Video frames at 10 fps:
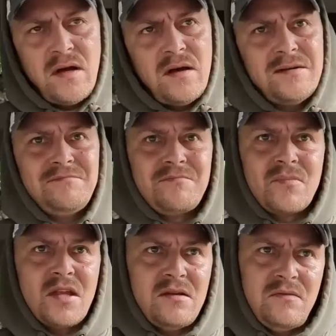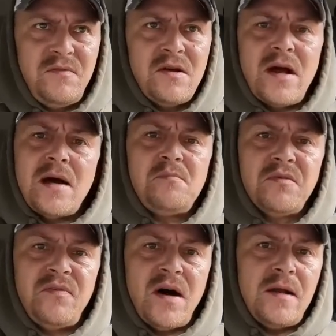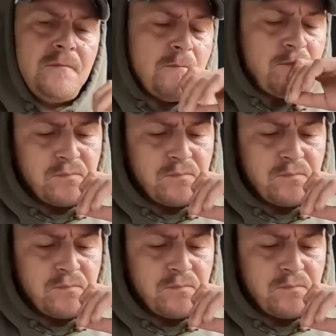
uh, fear amplified,